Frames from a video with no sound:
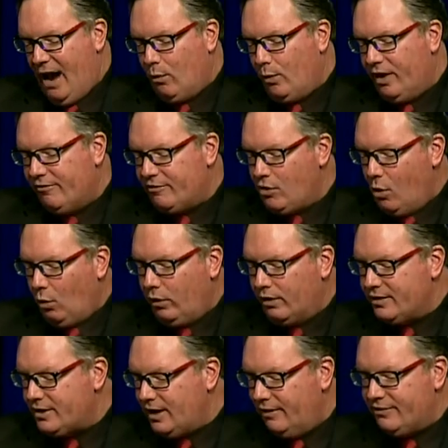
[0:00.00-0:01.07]
And we have told
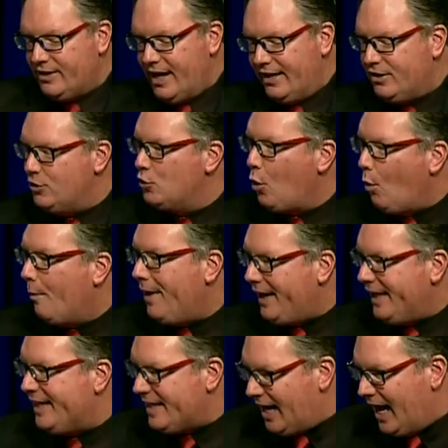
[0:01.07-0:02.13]
ourselves that so
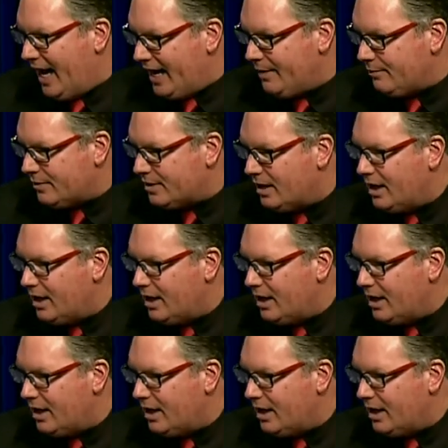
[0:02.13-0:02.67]
many times